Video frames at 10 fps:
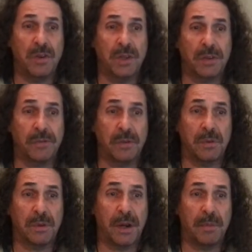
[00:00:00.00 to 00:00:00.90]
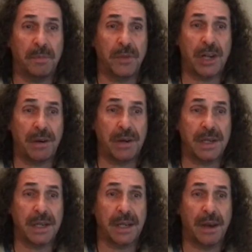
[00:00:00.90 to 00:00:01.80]
useful
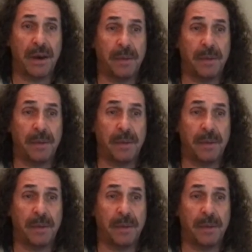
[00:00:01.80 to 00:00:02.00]
charity.